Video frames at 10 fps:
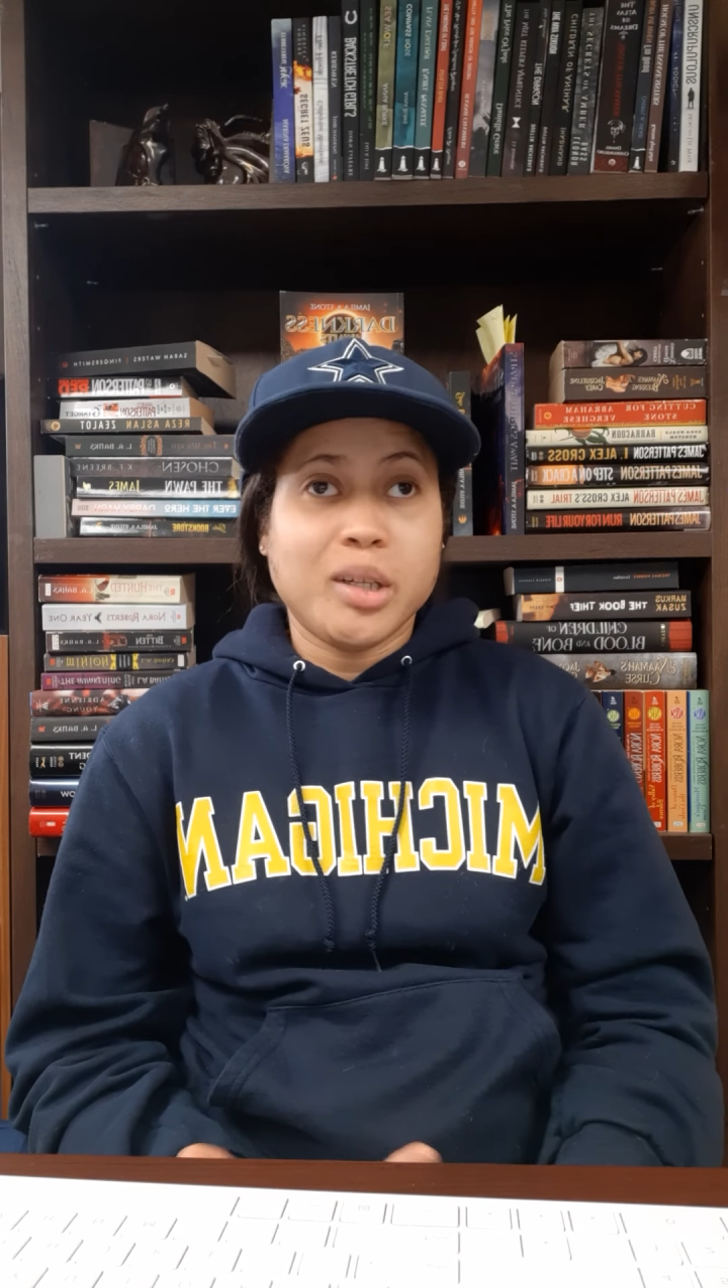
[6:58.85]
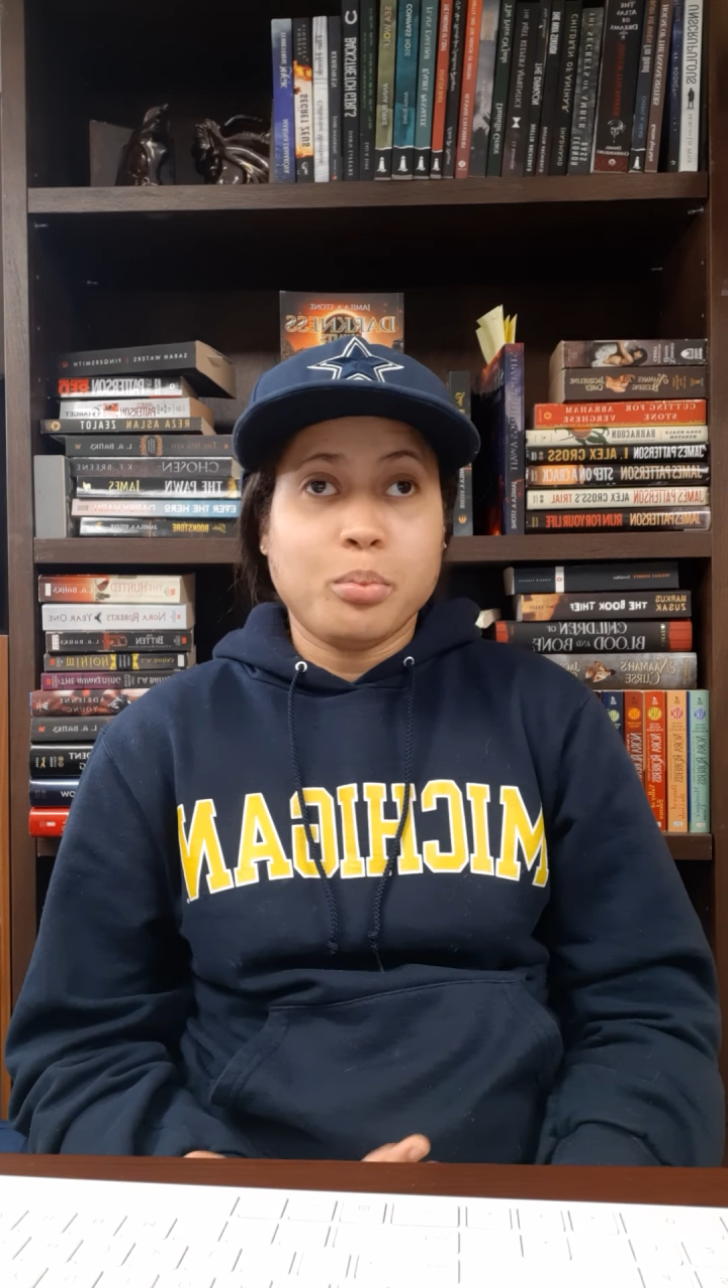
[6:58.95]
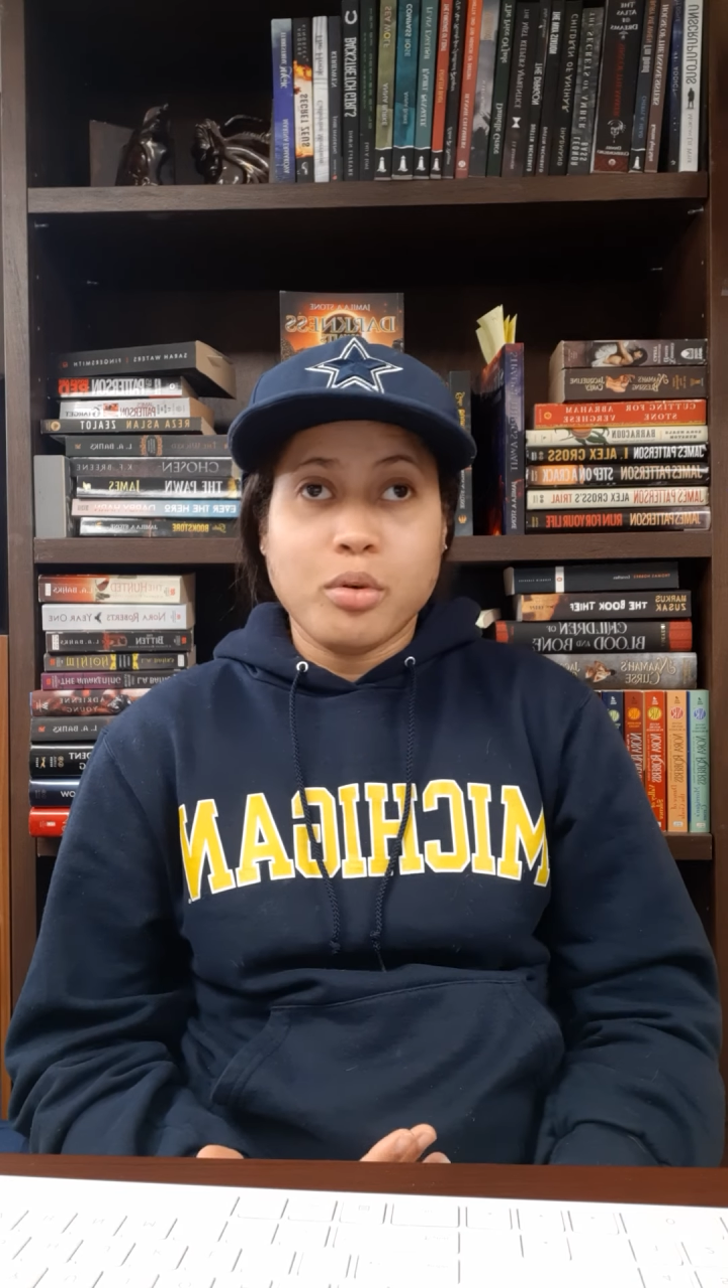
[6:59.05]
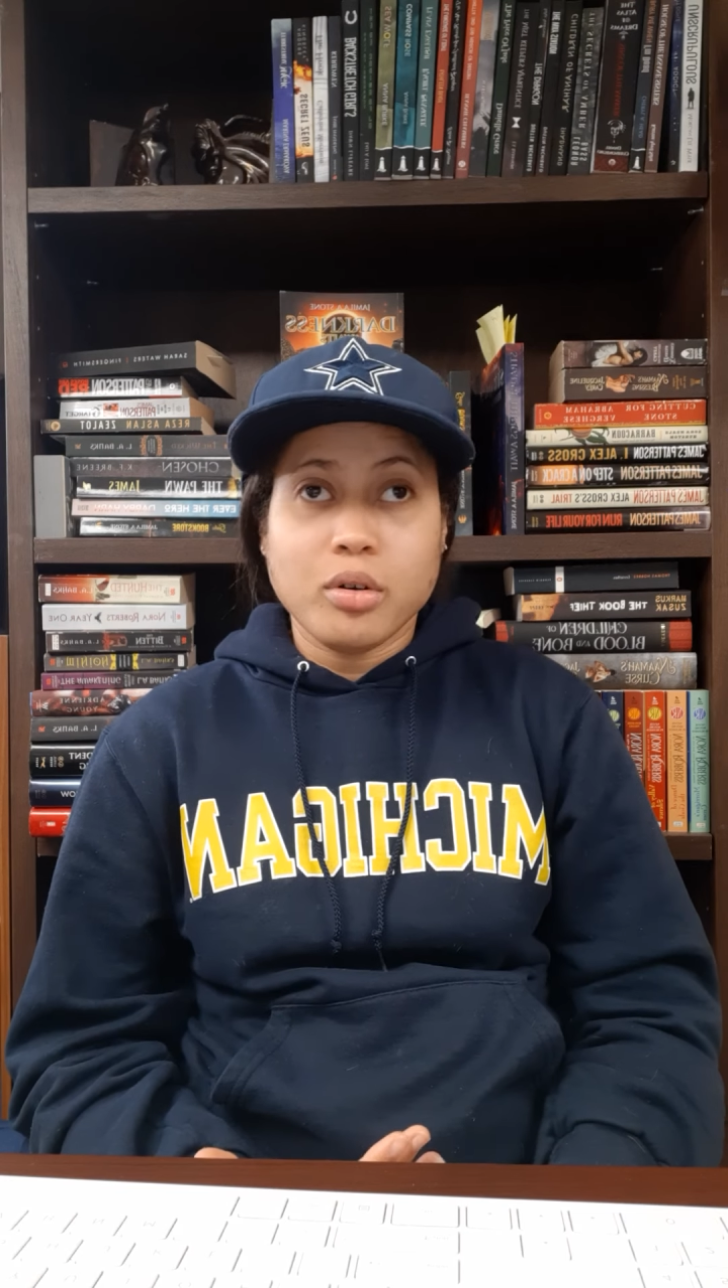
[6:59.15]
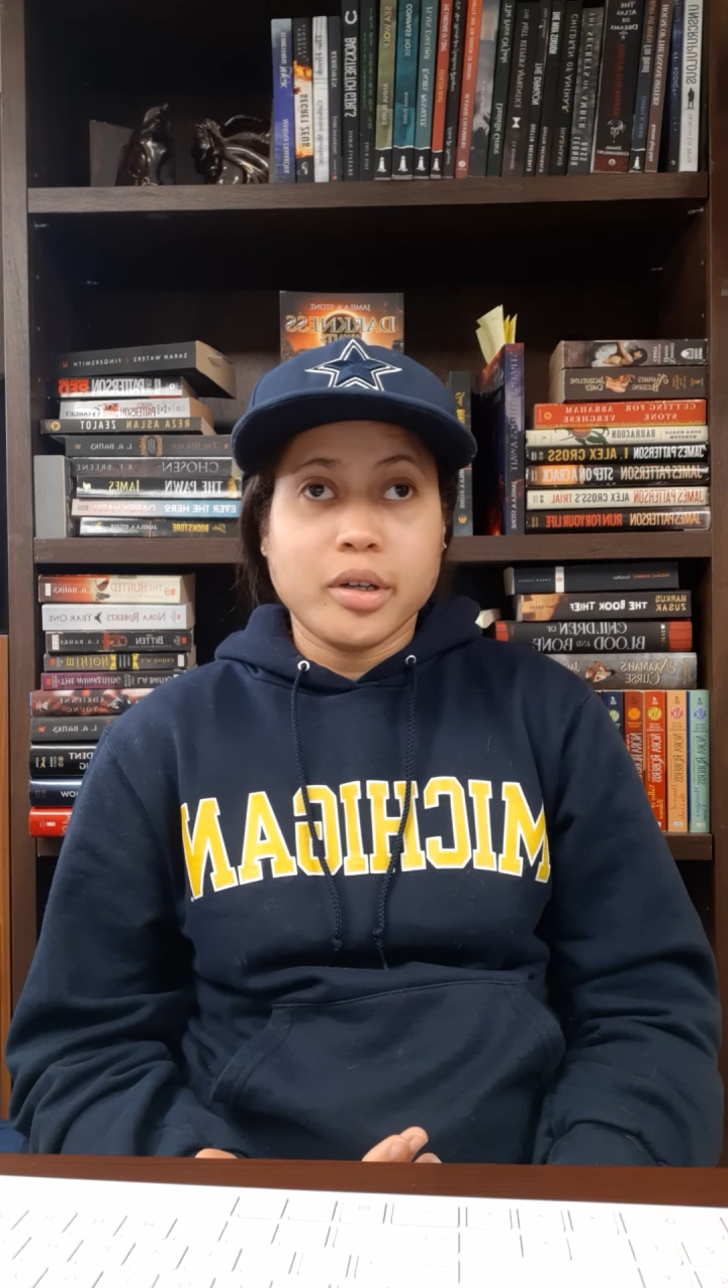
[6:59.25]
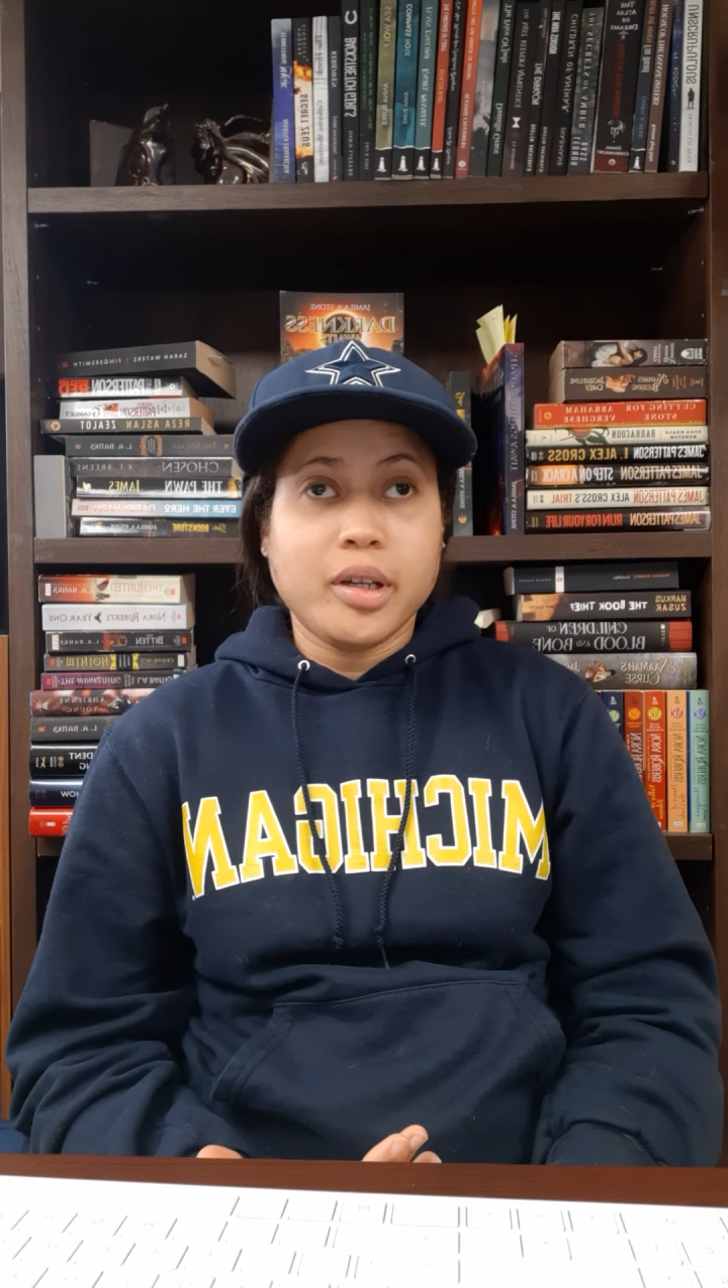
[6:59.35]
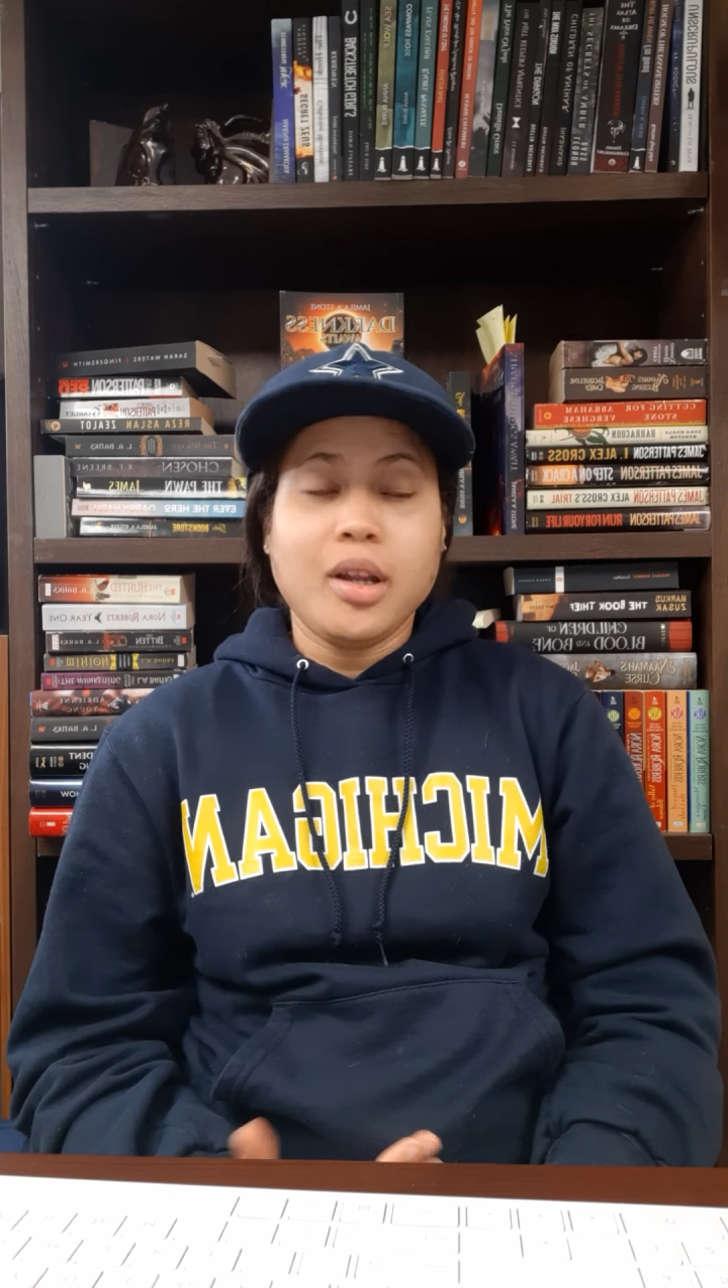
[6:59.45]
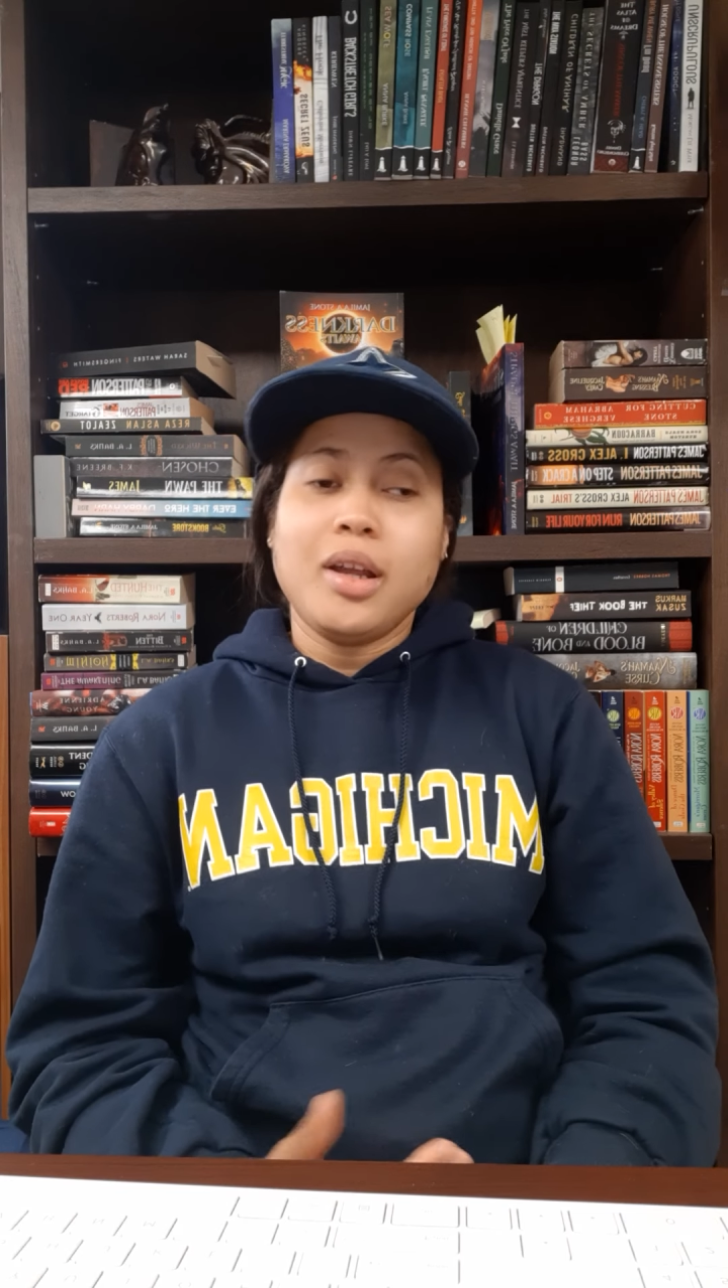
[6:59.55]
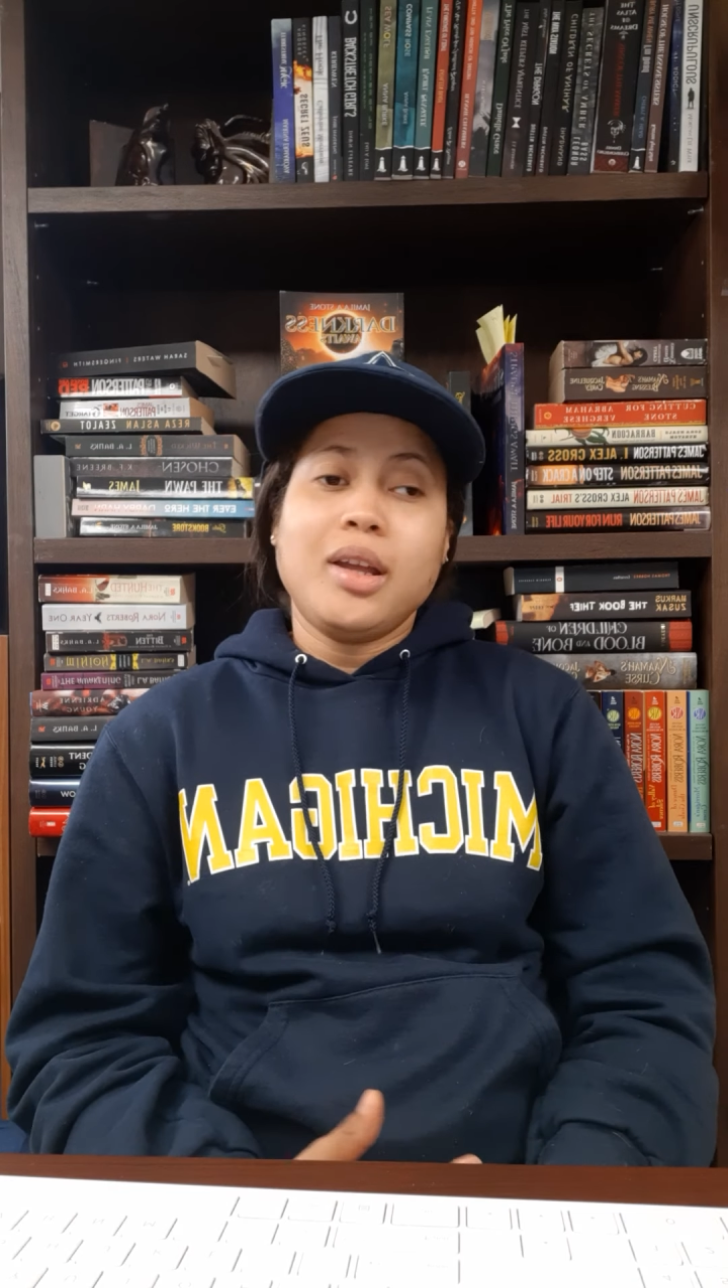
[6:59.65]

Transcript: important.